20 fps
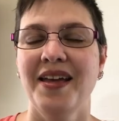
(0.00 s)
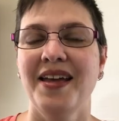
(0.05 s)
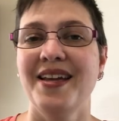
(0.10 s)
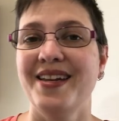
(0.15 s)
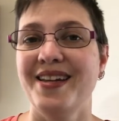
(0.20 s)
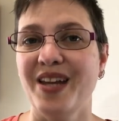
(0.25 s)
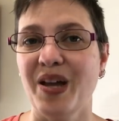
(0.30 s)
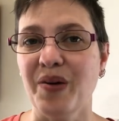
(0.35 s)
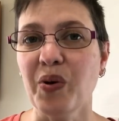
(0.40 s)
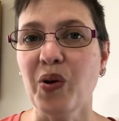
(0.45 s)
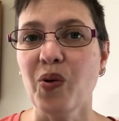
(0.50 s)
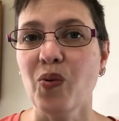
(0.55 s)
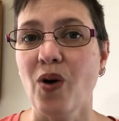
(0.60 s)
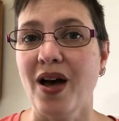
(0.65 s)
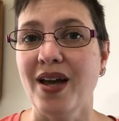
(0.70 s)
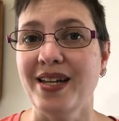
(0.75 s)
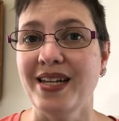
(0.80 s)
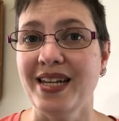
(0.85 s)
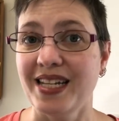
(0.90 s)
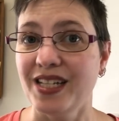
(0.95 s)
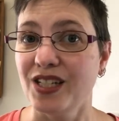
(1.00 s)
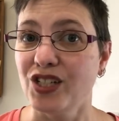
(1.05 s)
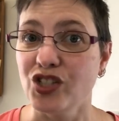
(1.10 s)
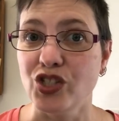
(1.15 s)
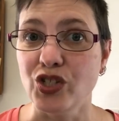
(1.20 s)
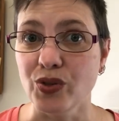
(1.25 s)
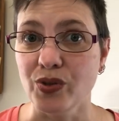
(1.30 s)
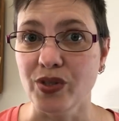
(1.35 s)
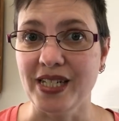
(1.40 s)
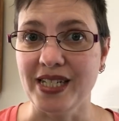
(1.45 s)
Number one,
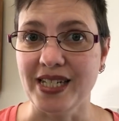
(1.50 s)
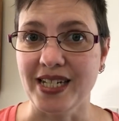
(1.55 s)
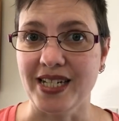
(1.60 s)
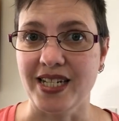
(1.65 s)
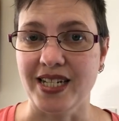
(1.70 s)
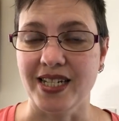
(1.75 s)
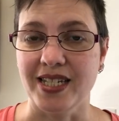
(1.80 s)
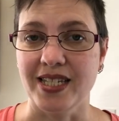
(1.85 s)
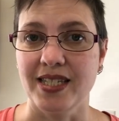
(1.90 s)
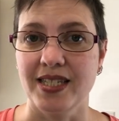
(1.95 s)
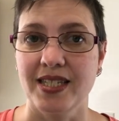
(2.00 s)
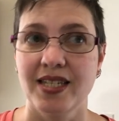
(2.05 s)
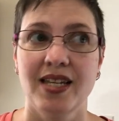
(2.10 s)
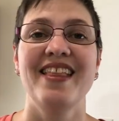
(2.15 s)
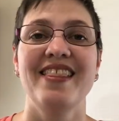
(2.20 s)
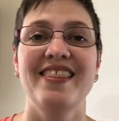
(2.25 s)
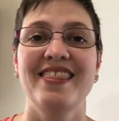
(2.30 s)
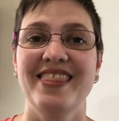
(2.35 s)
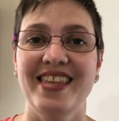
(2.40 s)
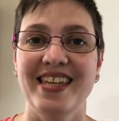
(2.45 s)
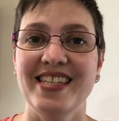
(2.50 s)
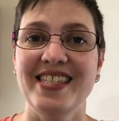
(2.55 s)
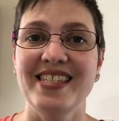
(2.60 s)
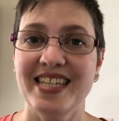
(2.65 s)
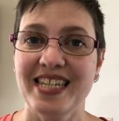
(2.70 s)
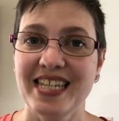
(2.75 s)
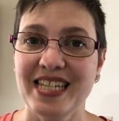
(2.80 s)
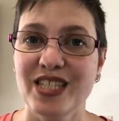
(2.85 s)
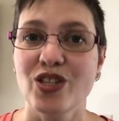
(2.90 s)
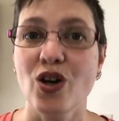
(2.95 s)
do the dishes. This is